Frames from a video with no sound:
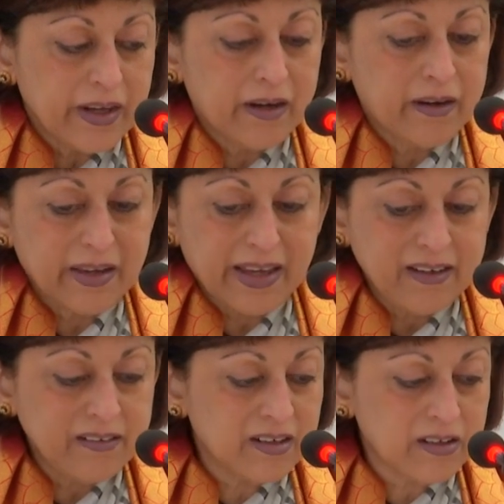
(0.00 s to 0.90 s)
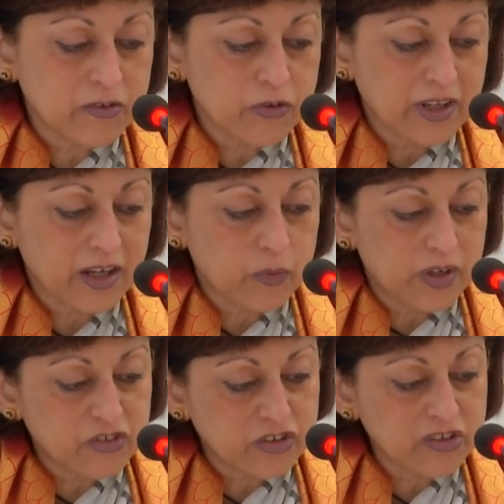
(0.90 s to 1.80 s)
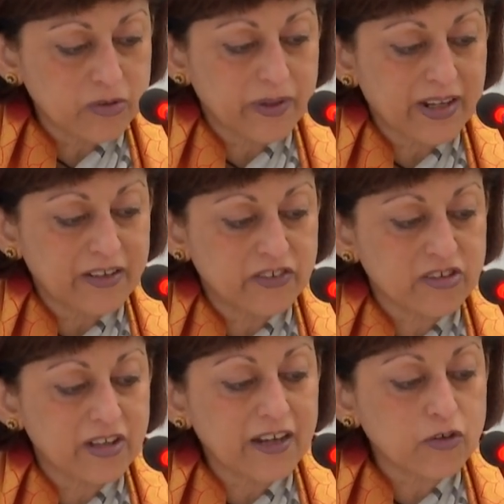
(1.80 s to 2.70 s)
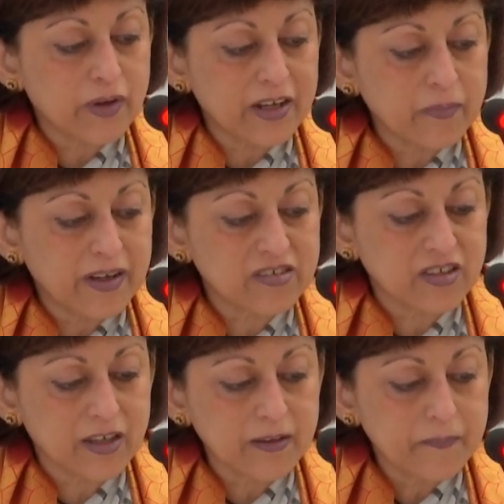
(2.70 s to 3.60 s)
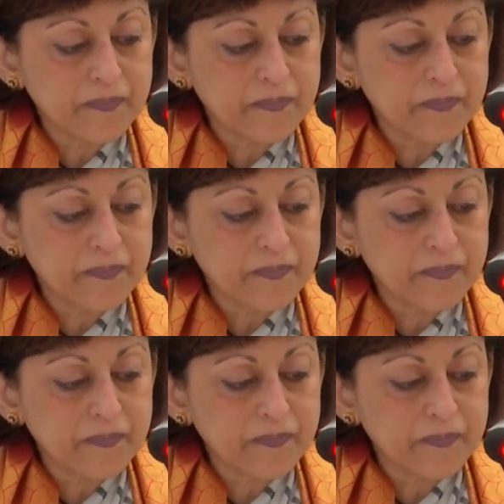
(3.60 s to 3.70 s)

uh, end here to take questions, but I just like to end by saying